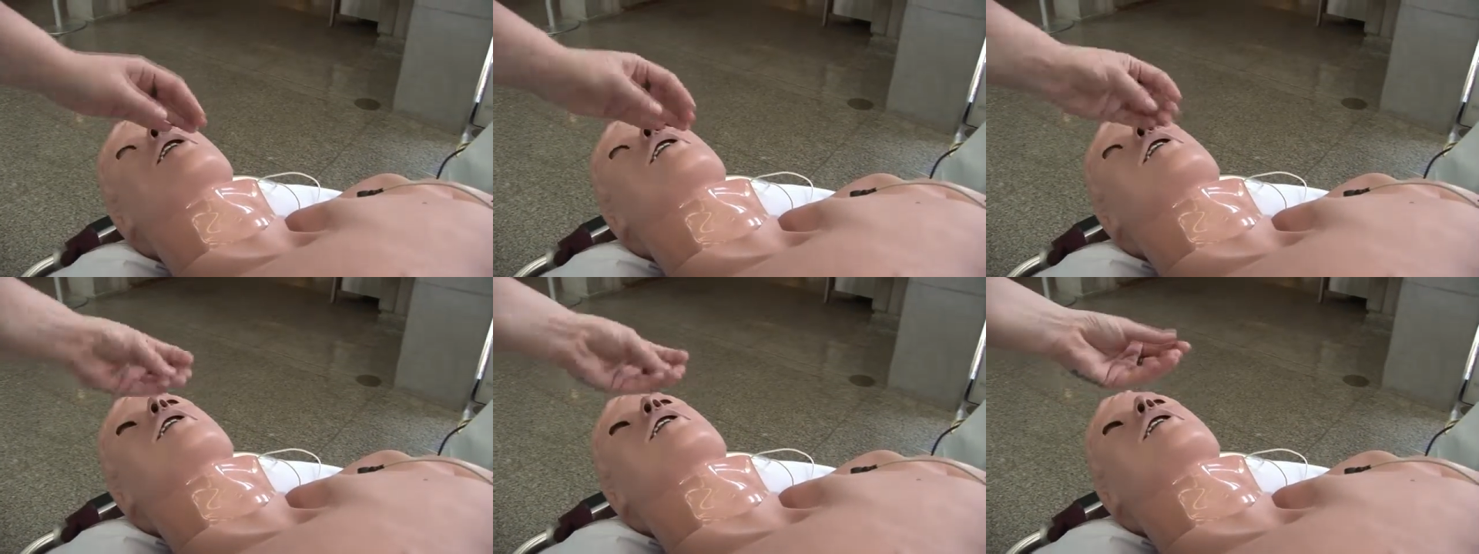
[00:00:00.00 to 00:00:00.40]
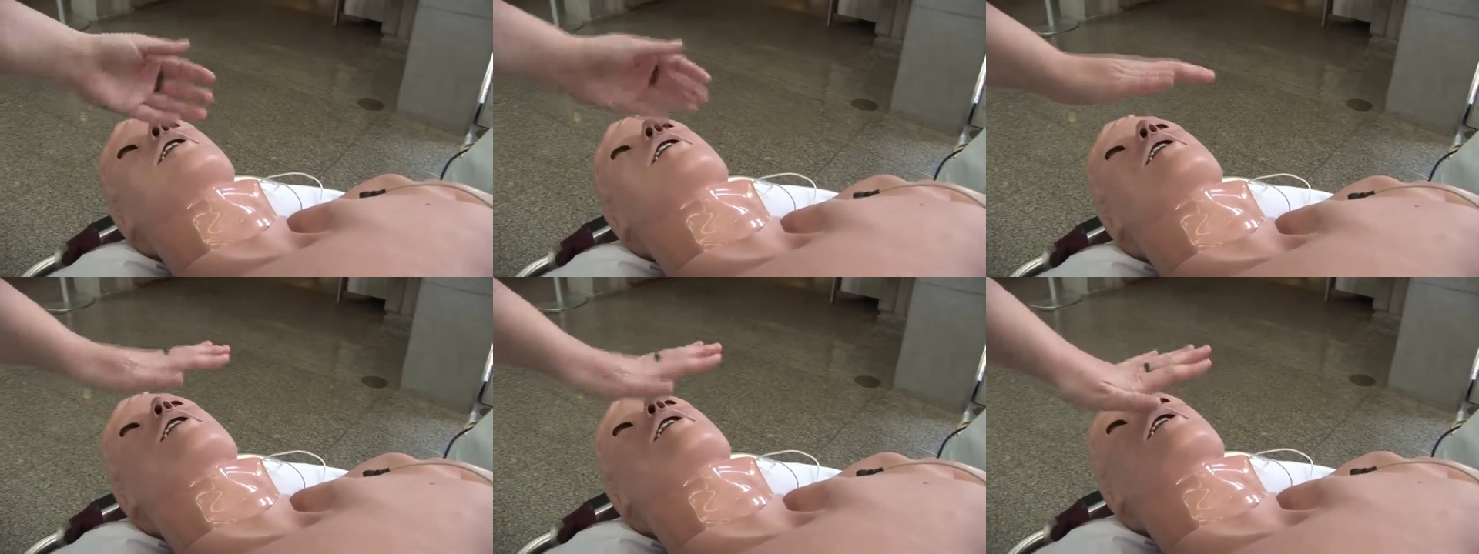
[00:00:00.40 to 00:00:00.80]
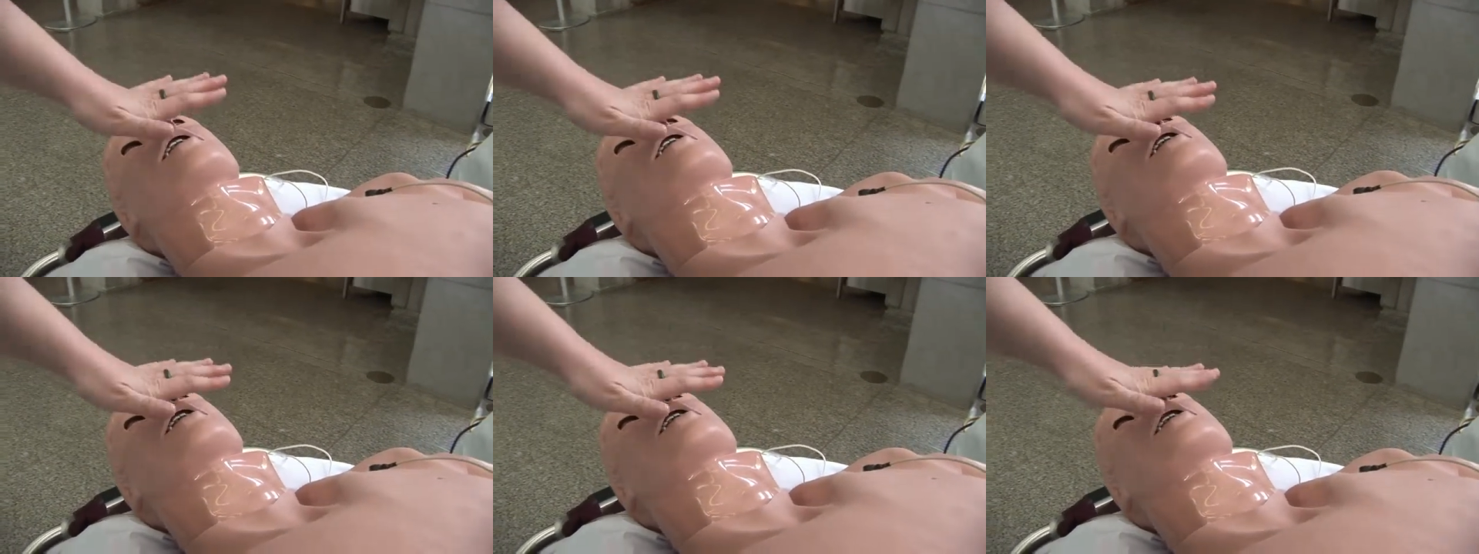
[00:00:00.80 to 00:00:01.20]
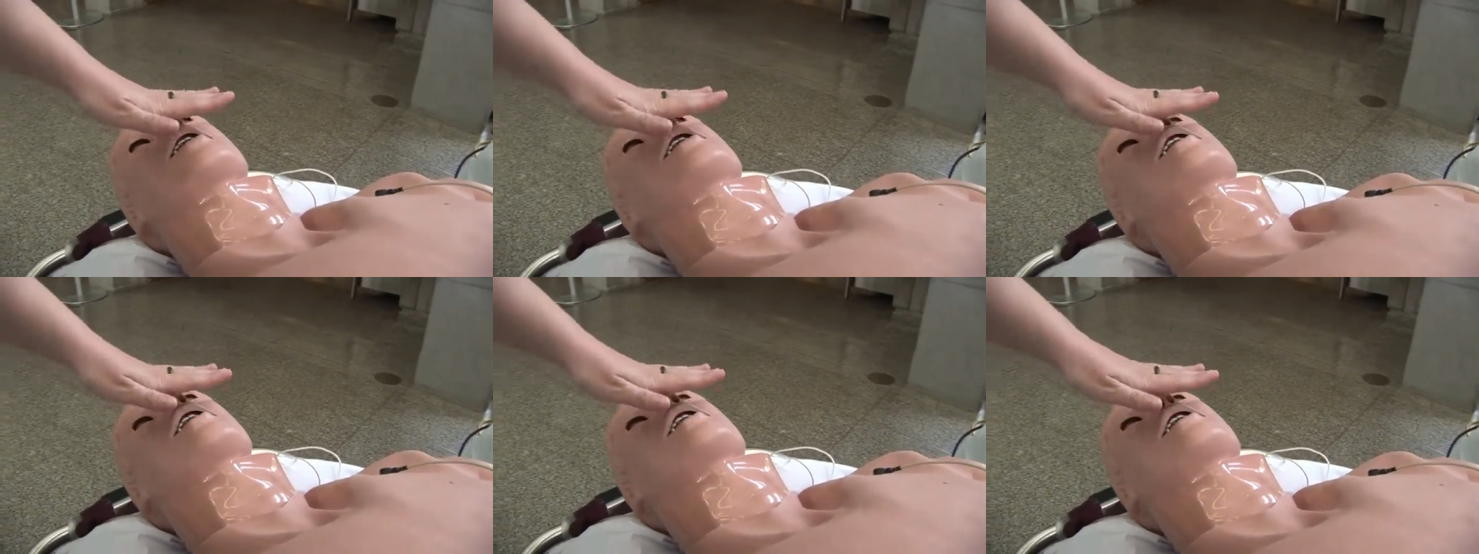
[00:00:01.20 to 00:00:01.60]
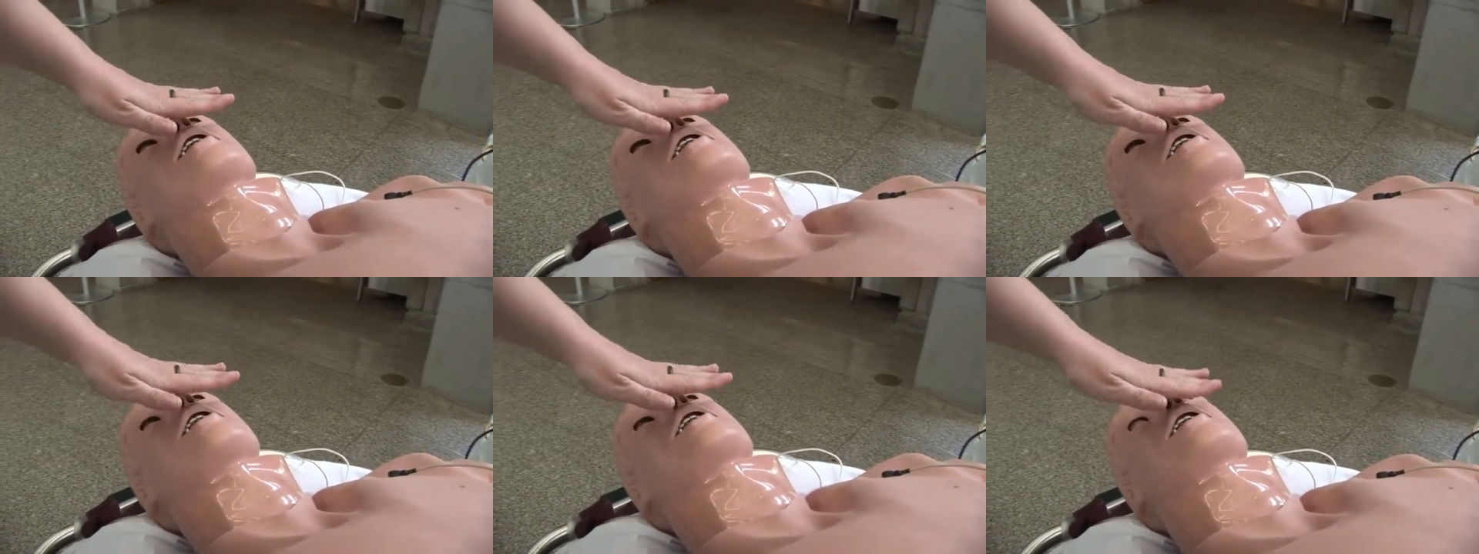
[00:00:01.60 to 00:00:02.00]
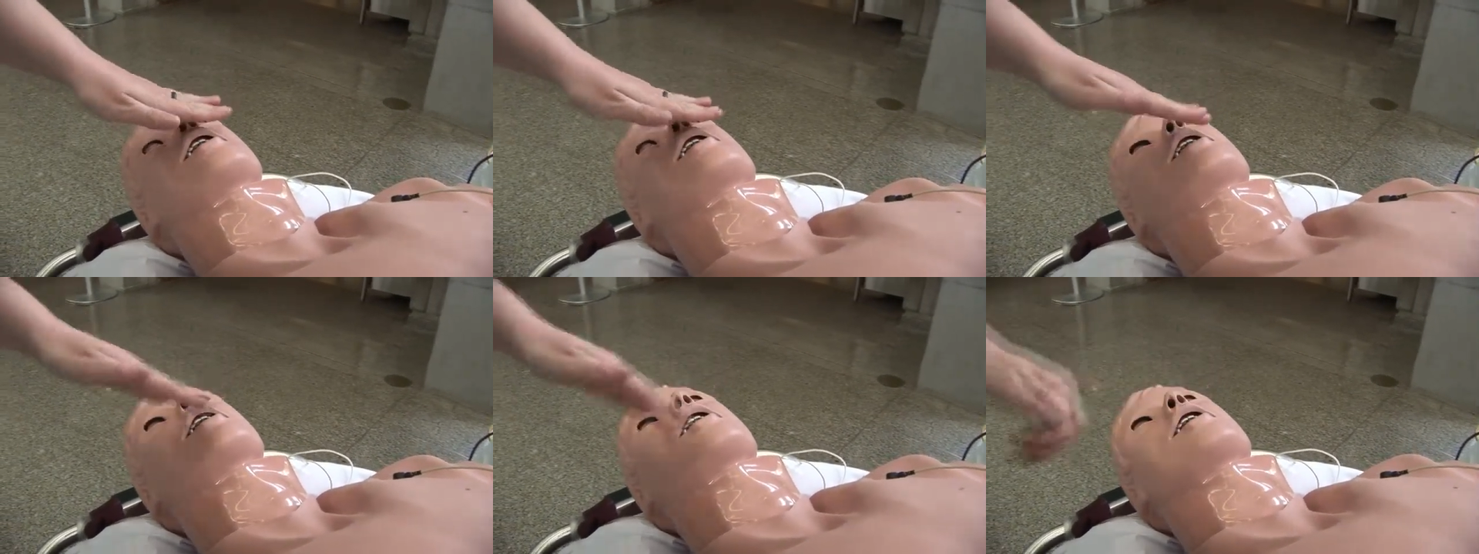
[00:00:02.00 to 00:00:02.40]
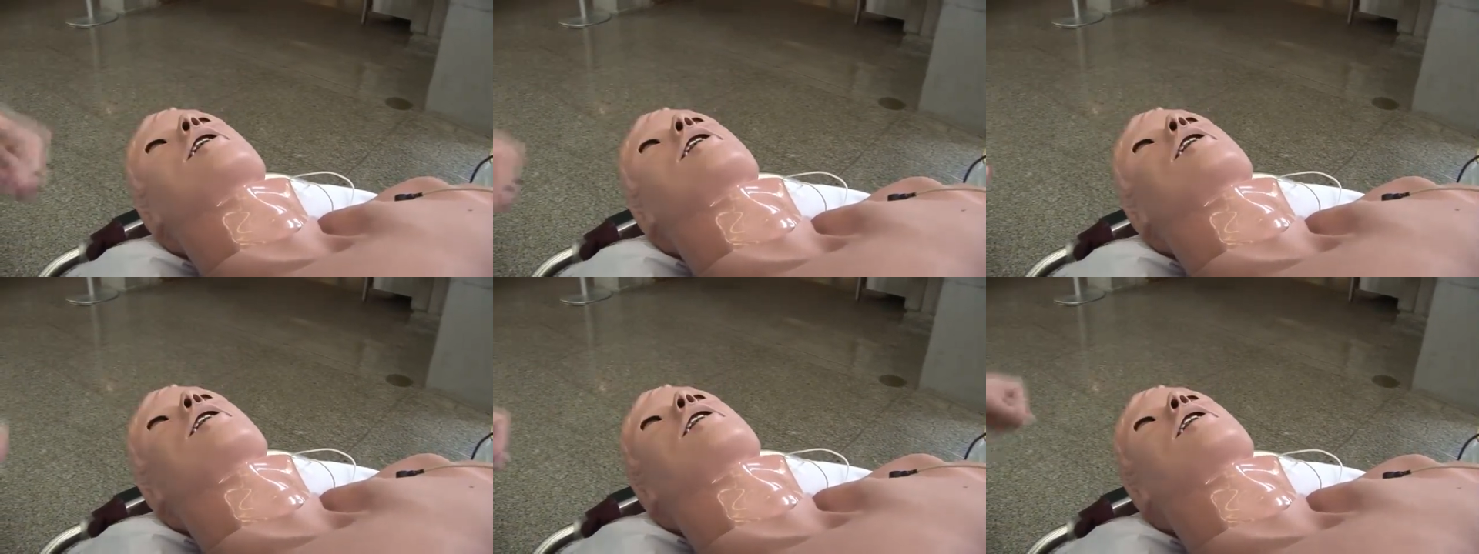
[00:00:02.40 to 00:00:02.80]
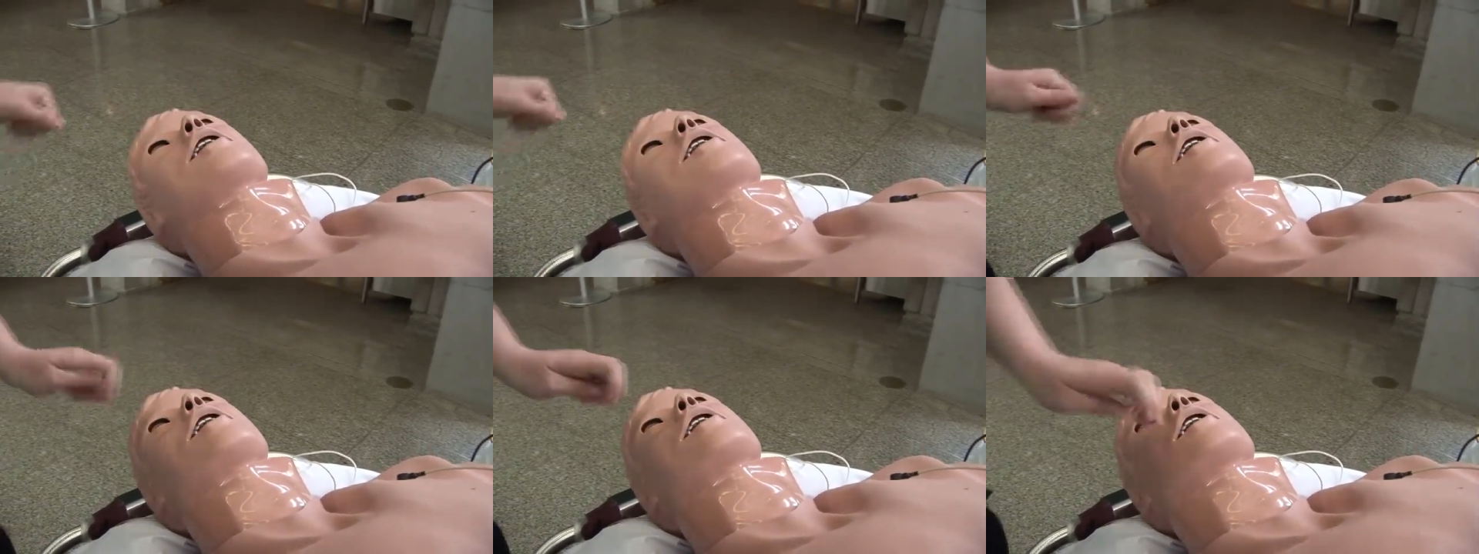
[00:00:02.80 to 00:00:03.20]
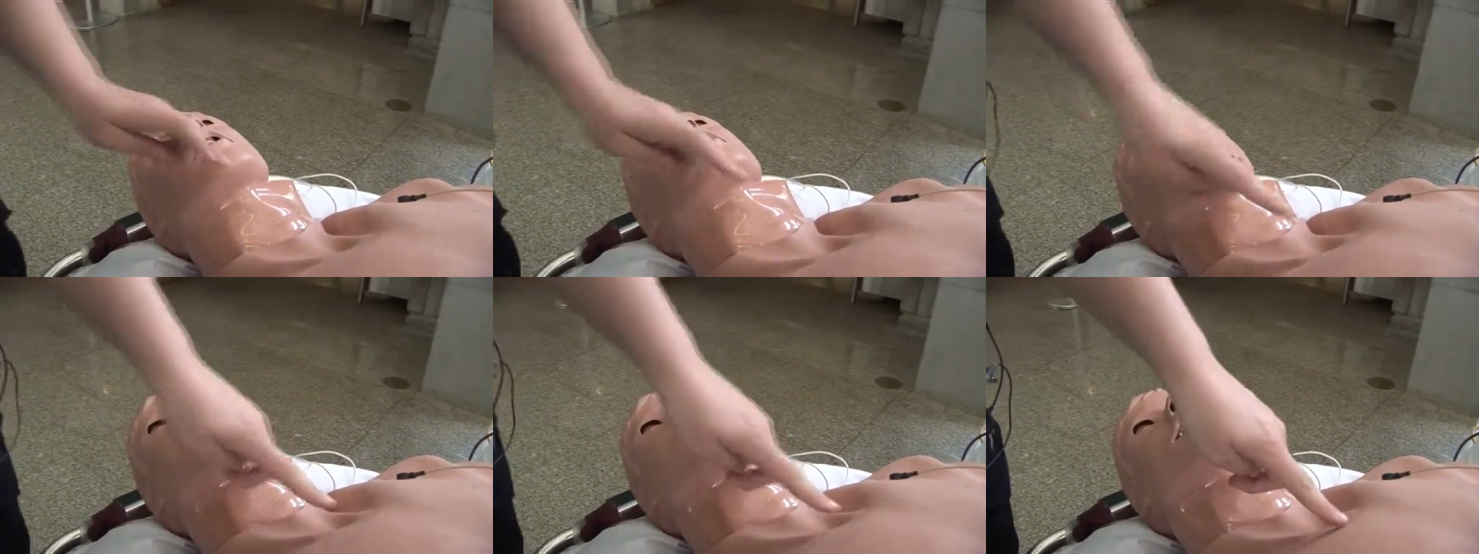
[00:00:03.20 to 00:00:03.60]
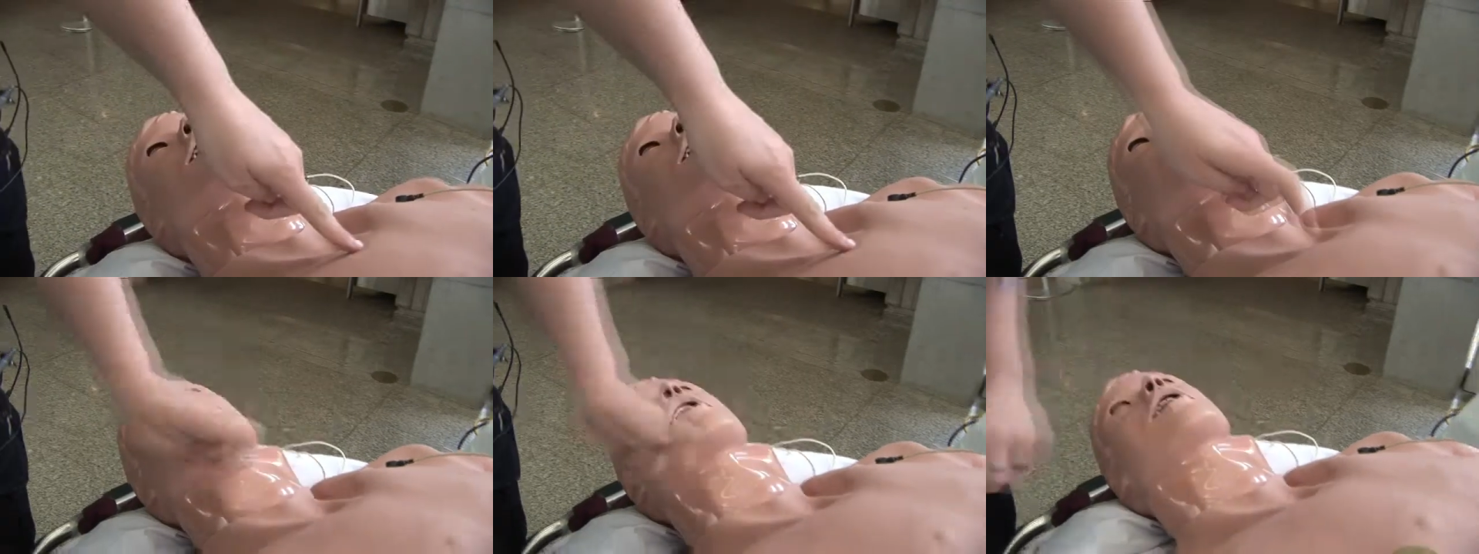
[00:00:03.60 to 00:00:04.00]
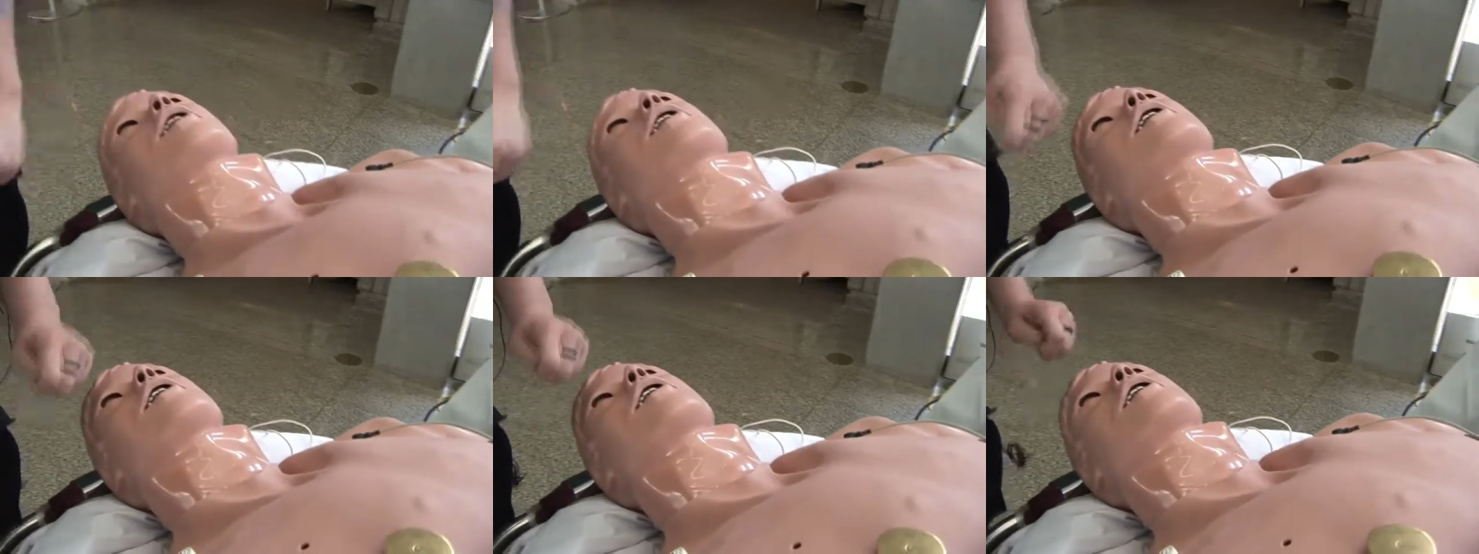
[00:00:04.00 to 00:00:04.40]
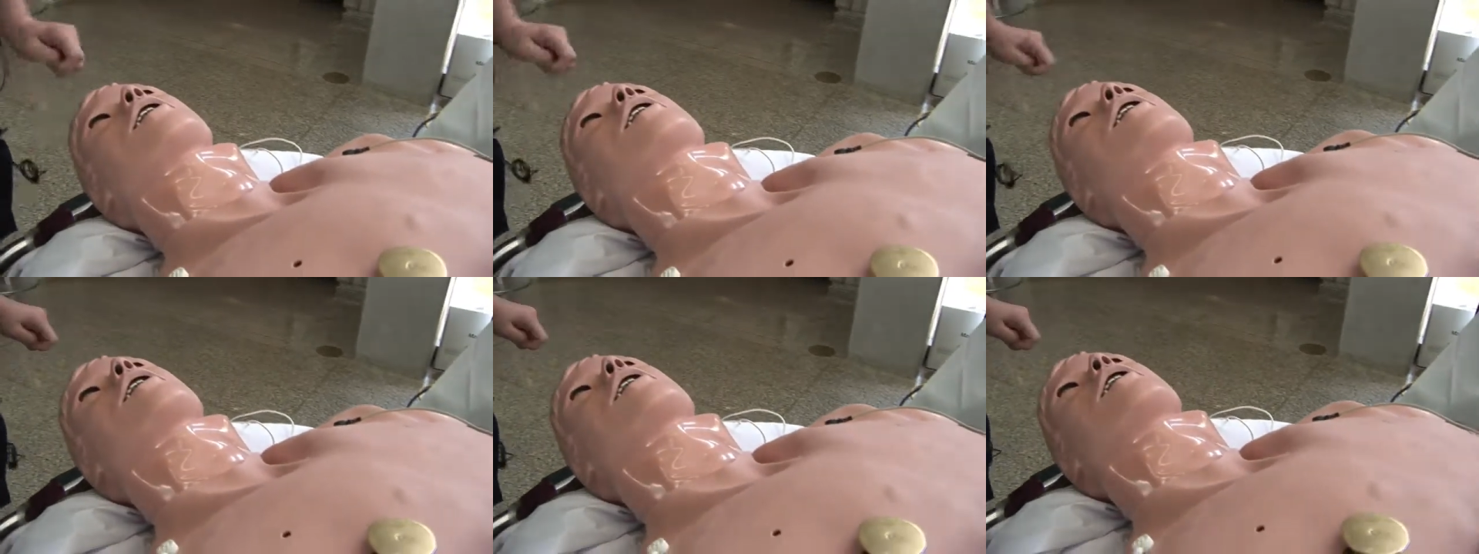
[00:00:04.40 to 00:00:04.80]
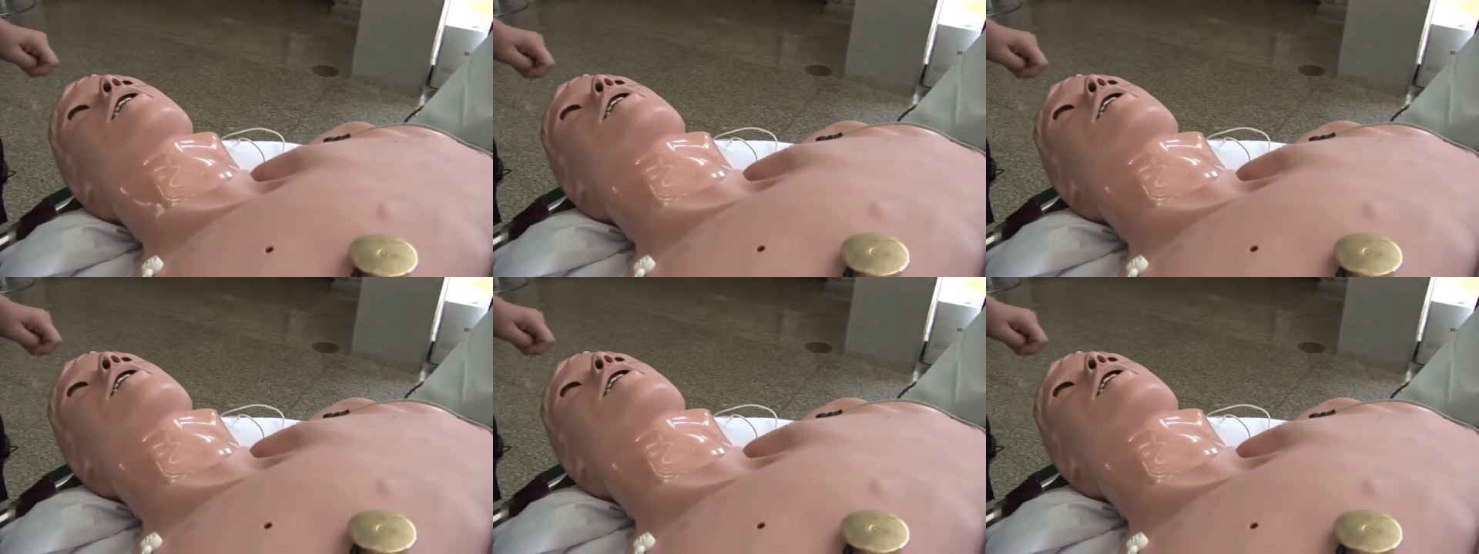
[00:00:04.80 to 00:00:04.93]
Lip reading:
Nobody's mouth can be seen.